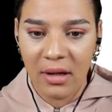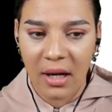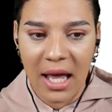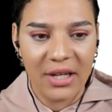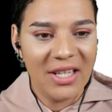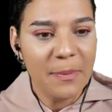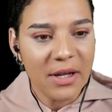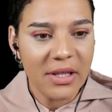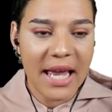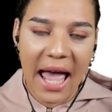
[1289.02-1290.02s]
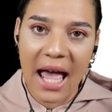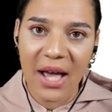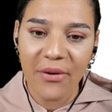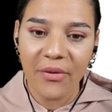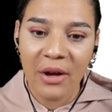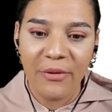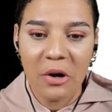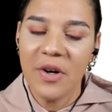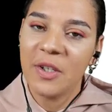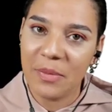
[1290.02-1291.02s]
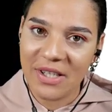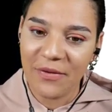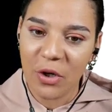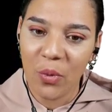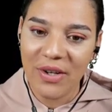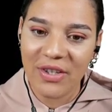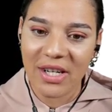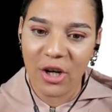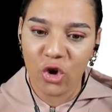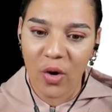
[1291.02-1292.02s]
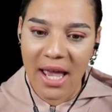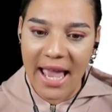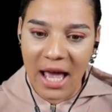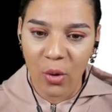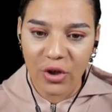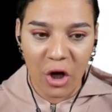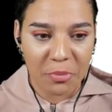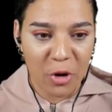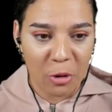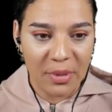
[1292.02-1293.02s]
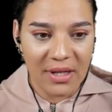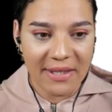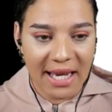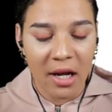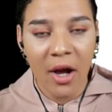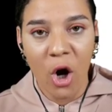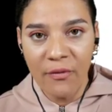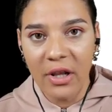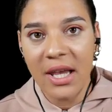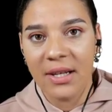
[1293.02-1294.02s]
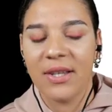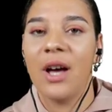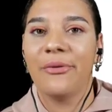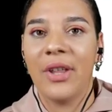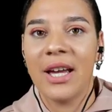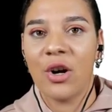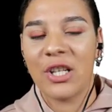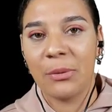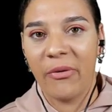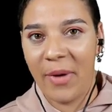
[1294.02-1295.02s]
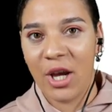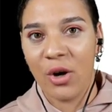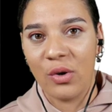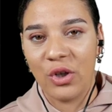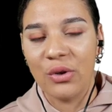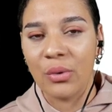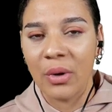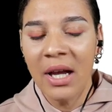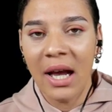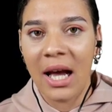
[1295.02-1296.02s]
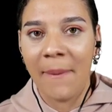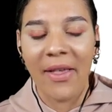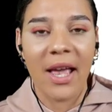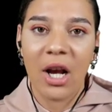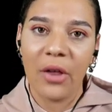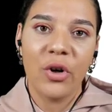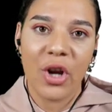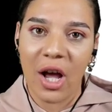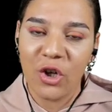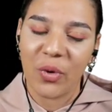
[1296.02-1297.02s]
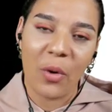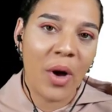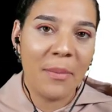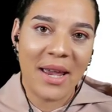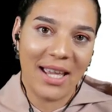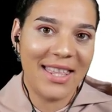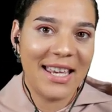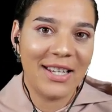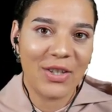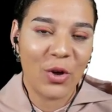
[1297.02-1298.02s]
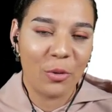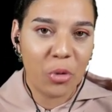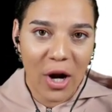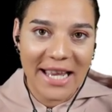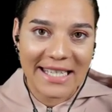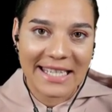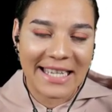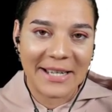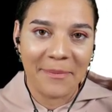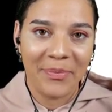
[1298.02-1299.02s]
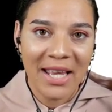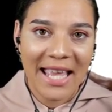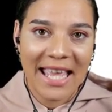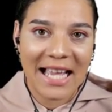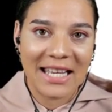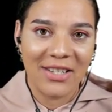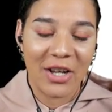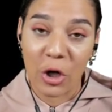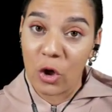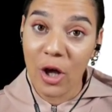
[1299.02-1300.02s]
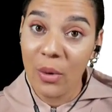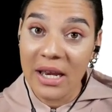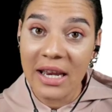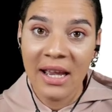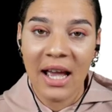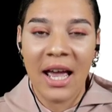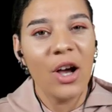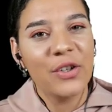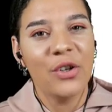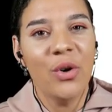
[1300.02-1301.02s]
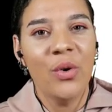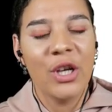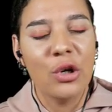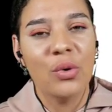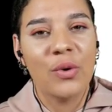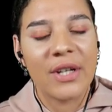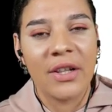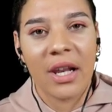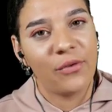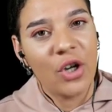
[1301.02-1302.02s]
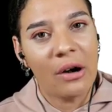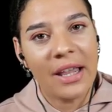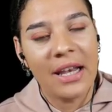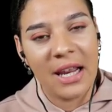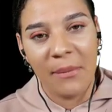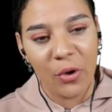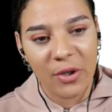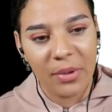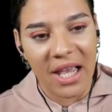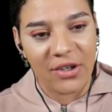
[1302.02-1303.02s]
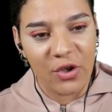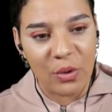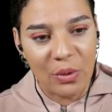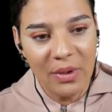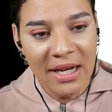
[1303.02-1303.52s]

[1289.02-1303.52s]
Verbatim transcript: I typically have very specific ones that I try out on purpose. Like overlay and soft light are some of my go-to. Um, I like color dodge, but I want to make things look bright um, and uh, glowy. I also use a lot of darken and multiply too,